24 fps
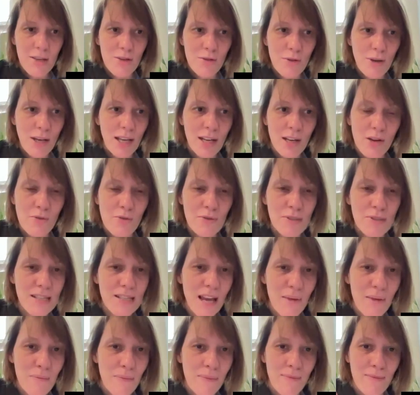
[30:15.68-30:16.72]
you can use
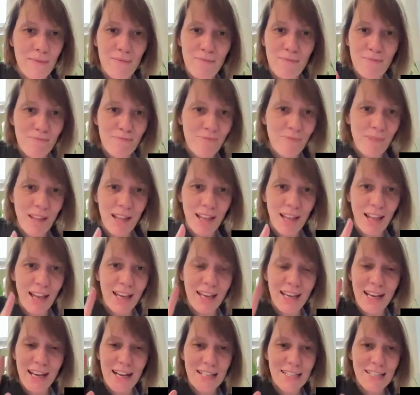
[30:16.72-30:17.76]
them
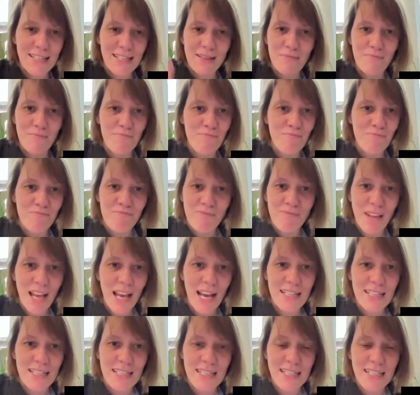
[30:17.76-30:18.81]
like as
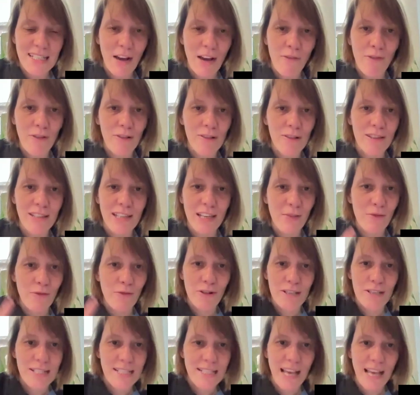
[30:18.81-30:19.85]
a scaffolding
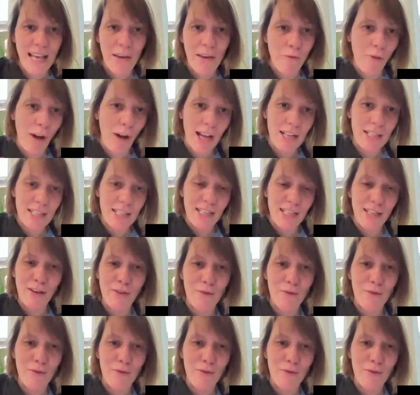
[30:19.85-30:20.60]
for essay writing.